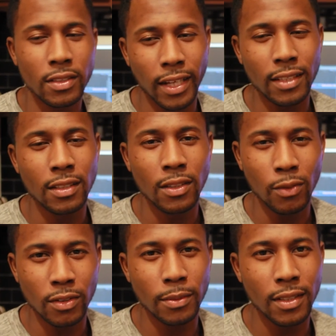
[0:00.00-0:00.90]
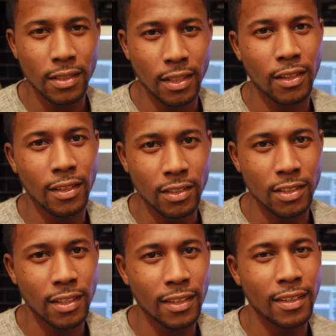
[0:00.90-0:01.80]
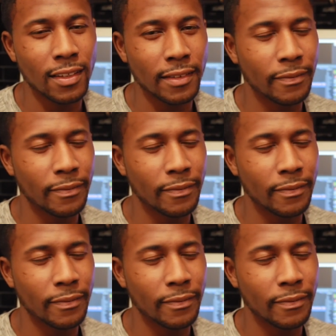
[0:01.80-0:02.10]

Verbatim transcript: Chasity wants me to tell you that she